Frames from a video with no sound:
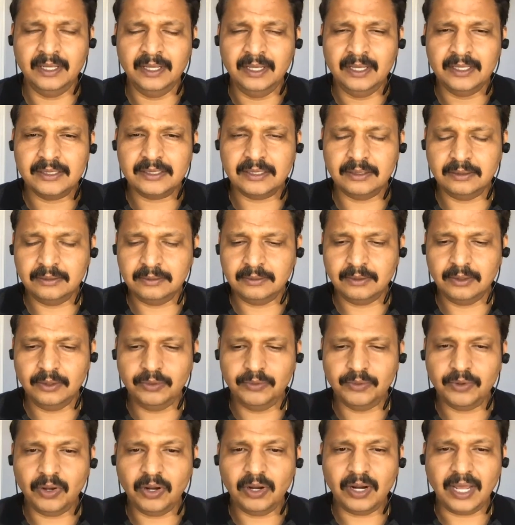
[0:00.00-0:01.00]
So
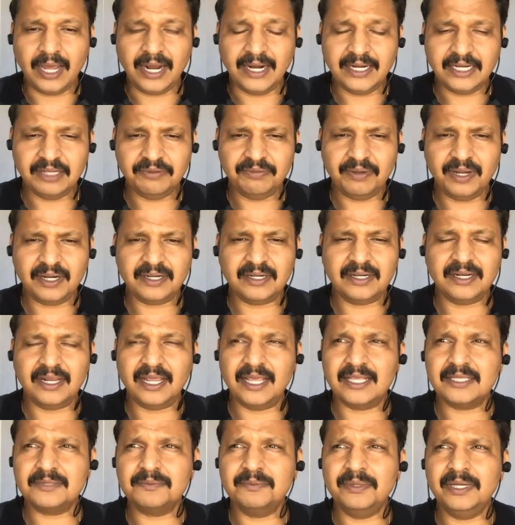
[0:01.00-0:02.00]
overall, Artifactory
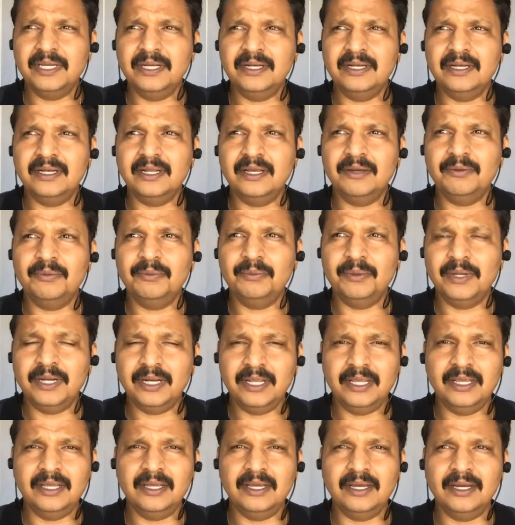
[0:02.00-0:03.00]
has been a
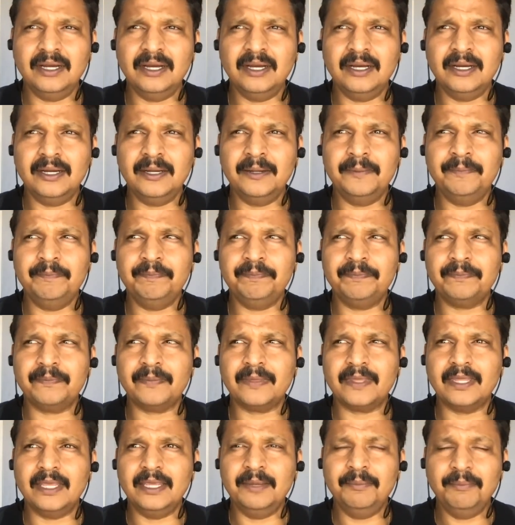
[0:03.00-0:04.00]
very
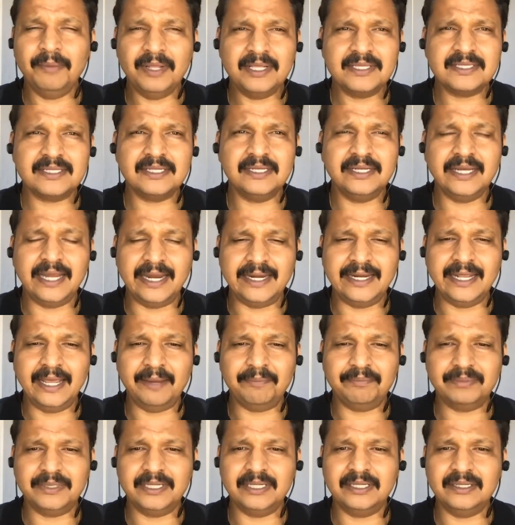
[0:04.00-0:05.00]
immensely
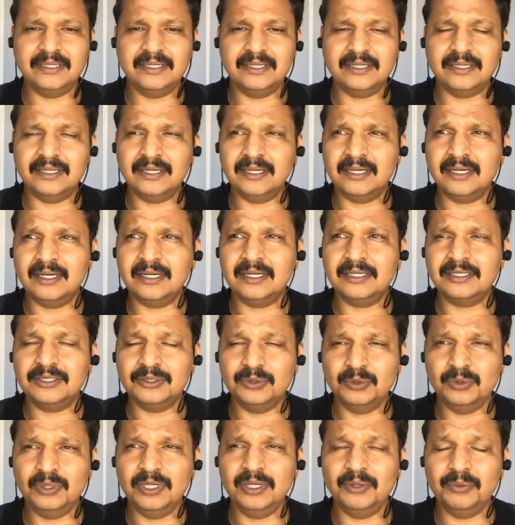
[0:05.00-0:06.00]
adapted
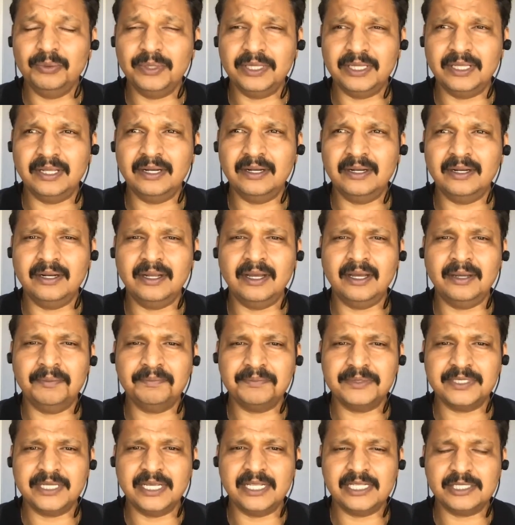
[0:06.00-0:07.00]
tool within
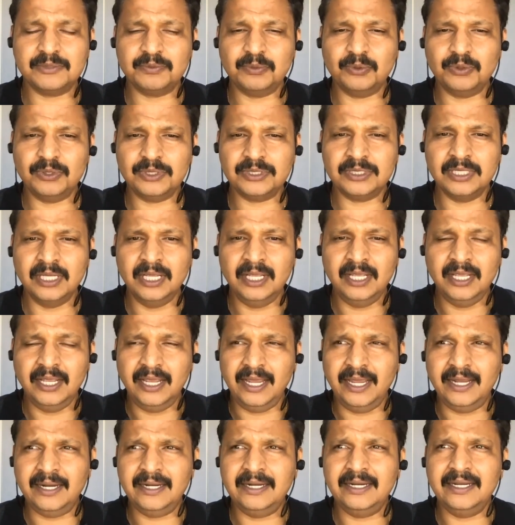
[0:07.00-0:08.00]
Salesforce,
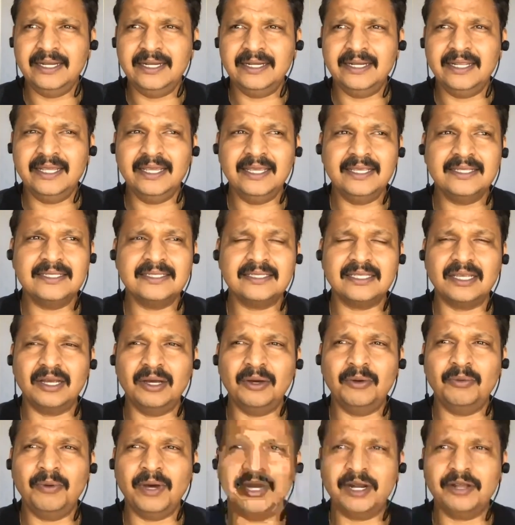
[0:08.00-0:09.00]
and it is
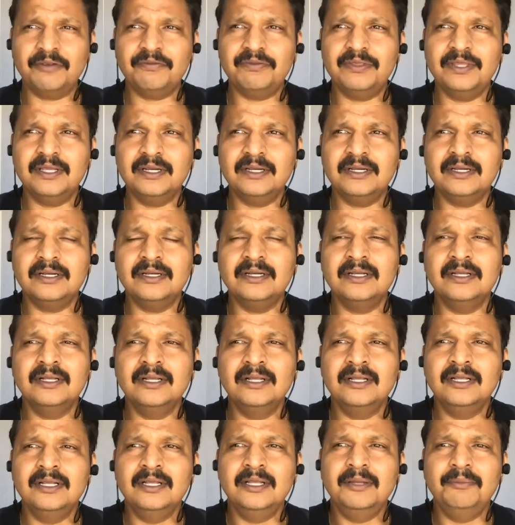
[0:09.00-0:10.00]
one of the
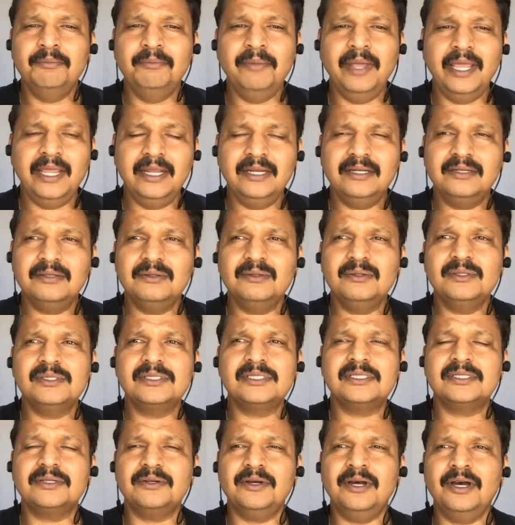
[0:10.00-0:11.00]
main
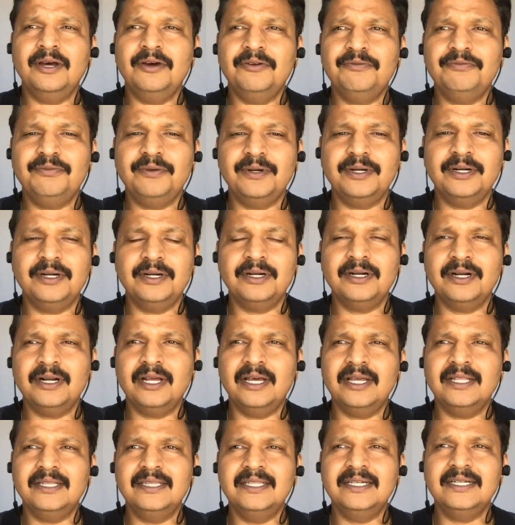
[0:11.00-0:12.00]
tools for
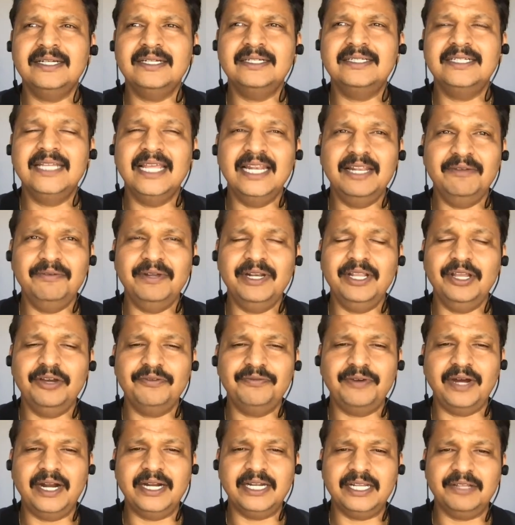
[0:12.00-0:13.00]
the delivery of
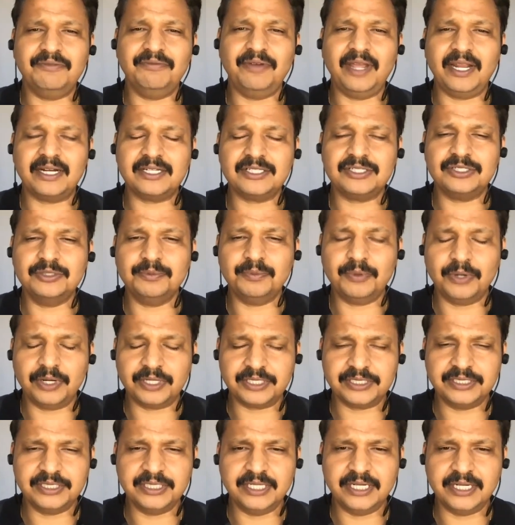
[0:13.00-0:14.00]
artifacts to
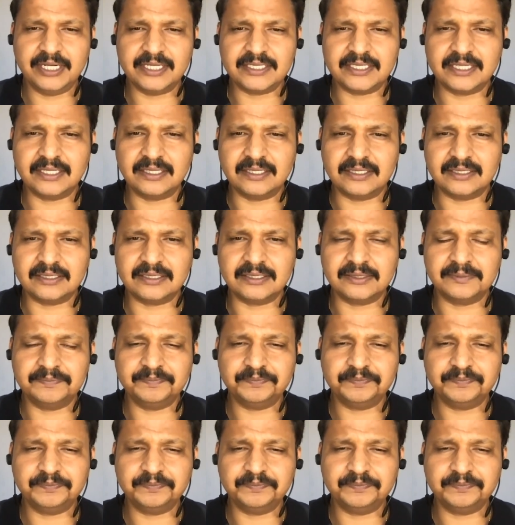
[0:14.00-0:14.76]
production data centers.